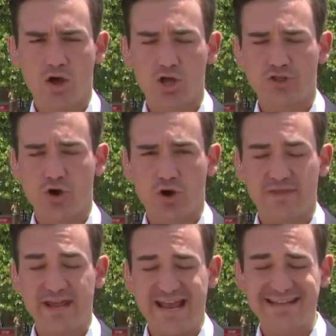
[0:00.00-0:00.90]
the,
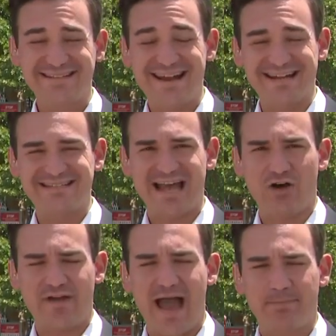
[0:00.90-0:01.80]
the incident
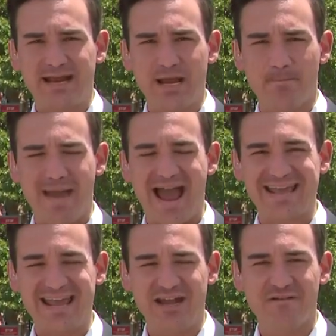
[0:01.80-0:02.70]
itself happening back
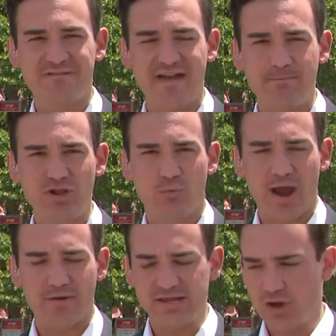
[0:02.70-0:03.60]
in
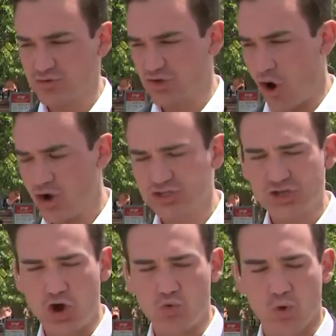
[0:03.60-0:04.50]
February. Those guards,
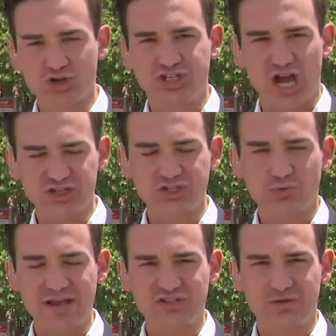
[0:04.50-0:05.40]
though, were just
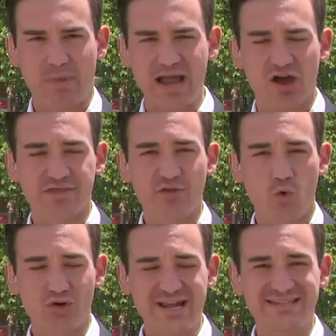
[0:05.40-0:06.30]
arrested by
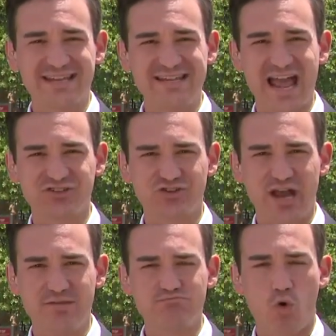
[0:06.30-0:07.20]
authorities
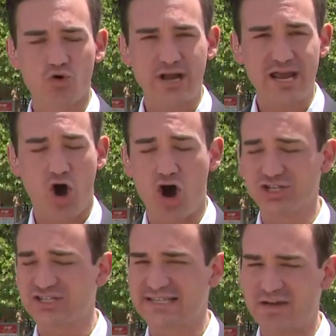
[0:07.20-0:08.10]
yesterday morning on
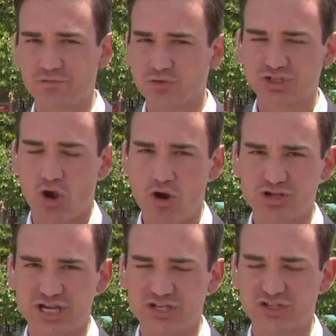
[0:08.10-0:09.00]
several
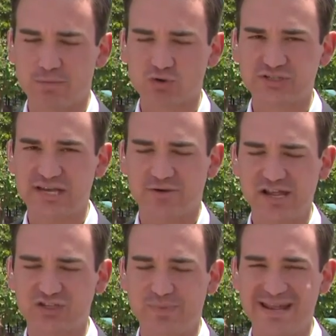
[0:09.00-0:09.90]
charges, the most
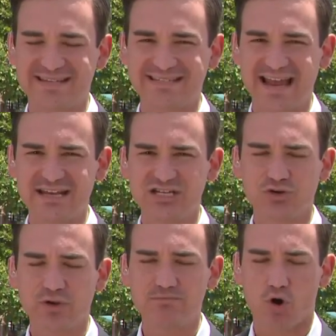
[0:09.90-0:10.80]
serious being second
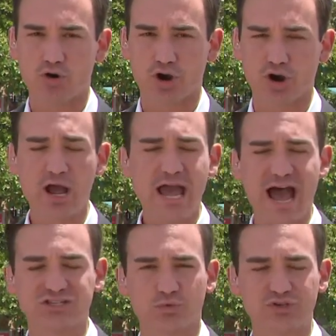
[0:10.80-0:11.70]
degree murder.
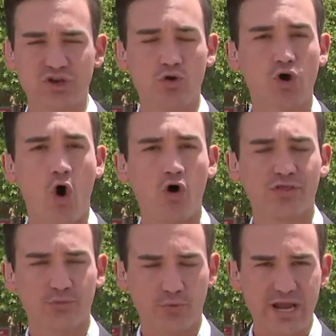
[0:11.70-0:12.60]
As a result, all
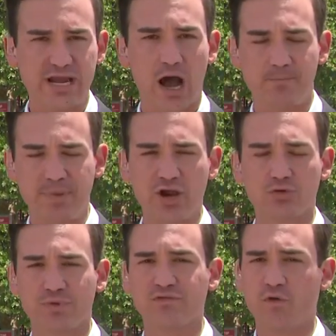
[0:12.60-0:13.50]
three
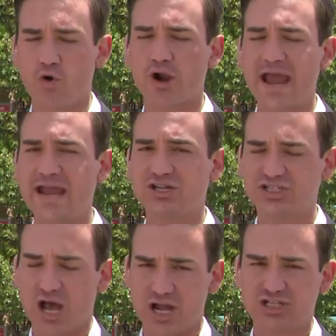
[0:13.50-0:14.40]
appeared before a
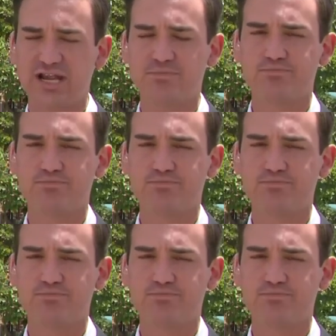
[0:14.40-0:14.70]
judge in